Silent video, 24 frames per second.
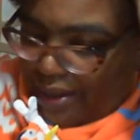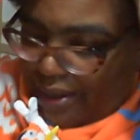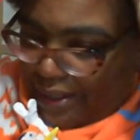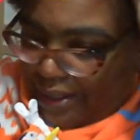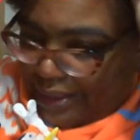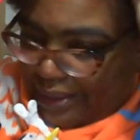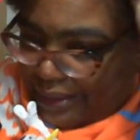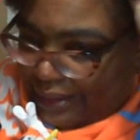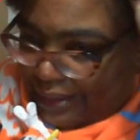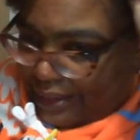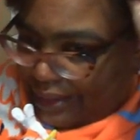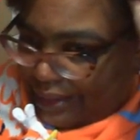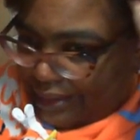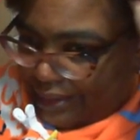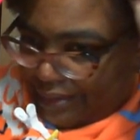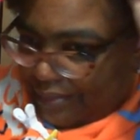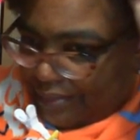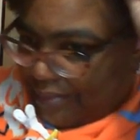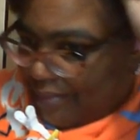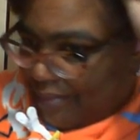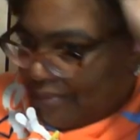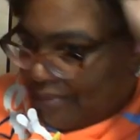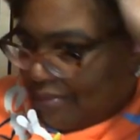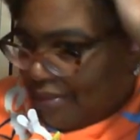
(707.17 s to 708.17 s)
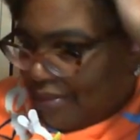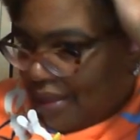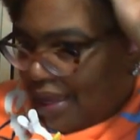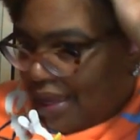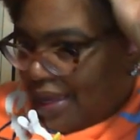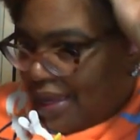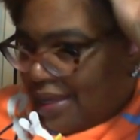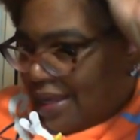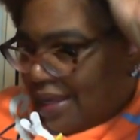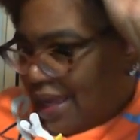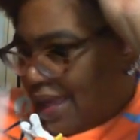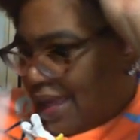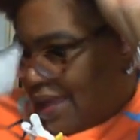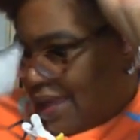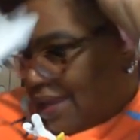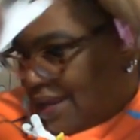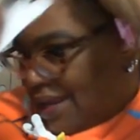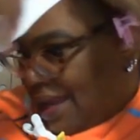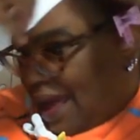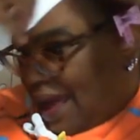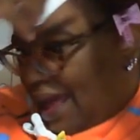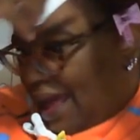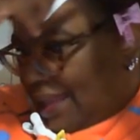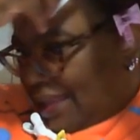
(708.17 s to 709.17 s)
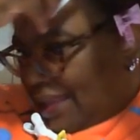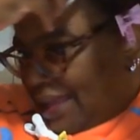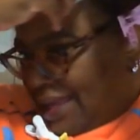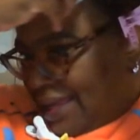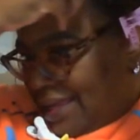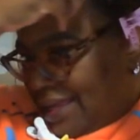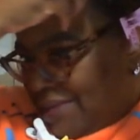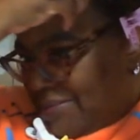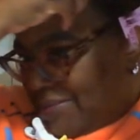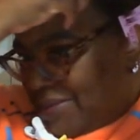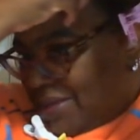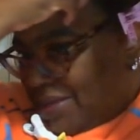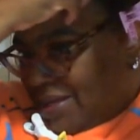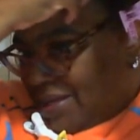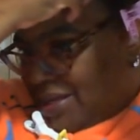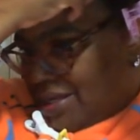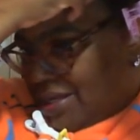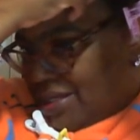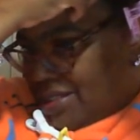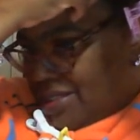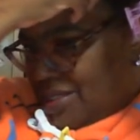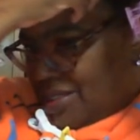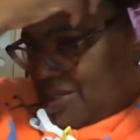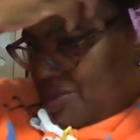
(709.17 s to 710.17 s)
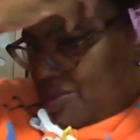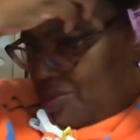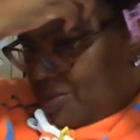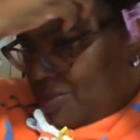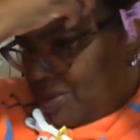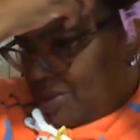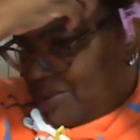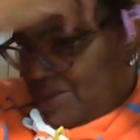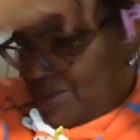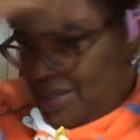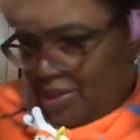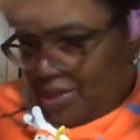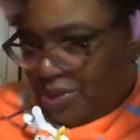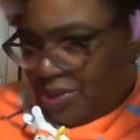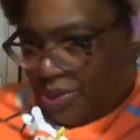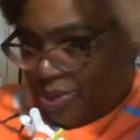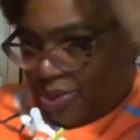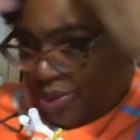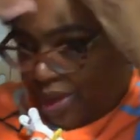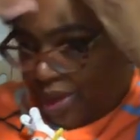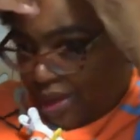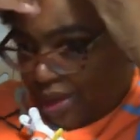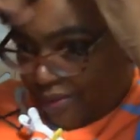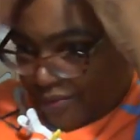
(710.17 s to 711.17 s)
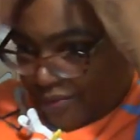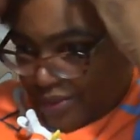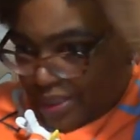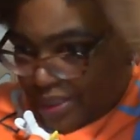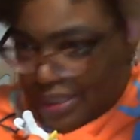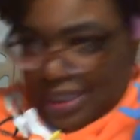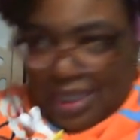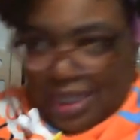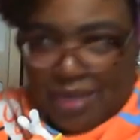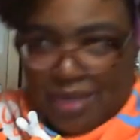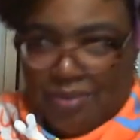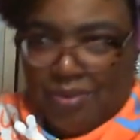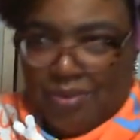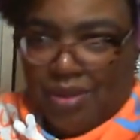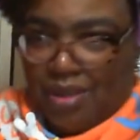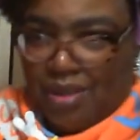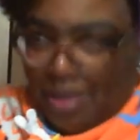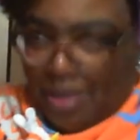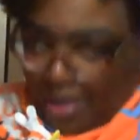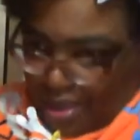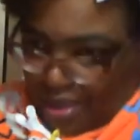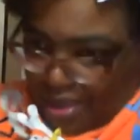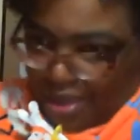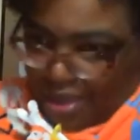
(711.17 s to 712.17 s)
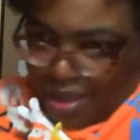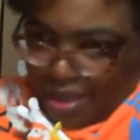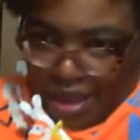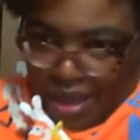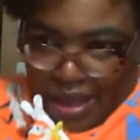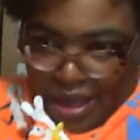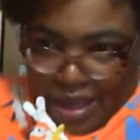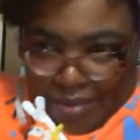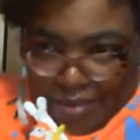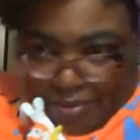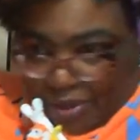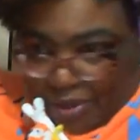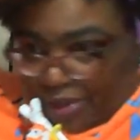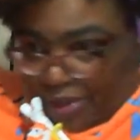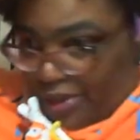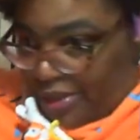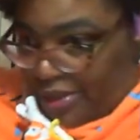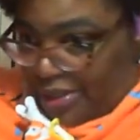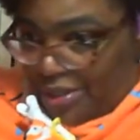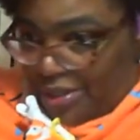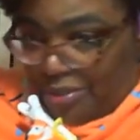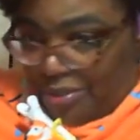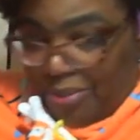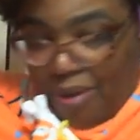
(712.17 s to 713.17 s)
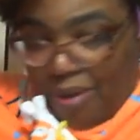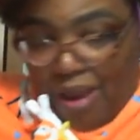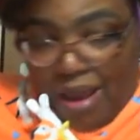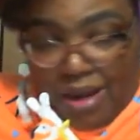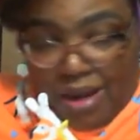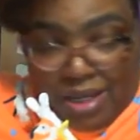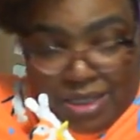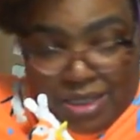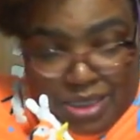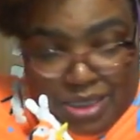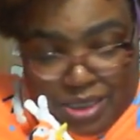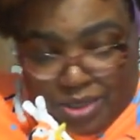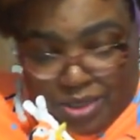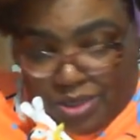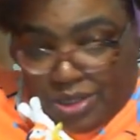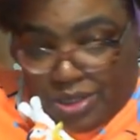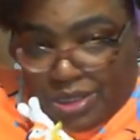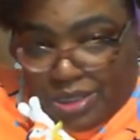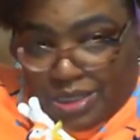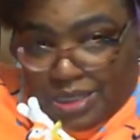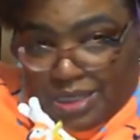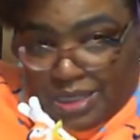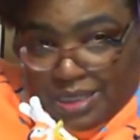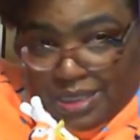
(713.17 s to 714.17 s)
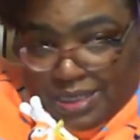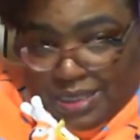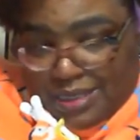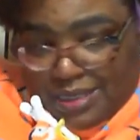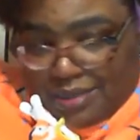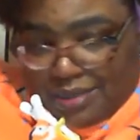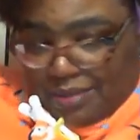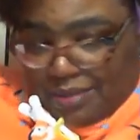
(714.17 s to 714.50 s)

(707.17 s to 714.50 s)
And I like it because women who have, just like me, I'm learning the products, learning the system.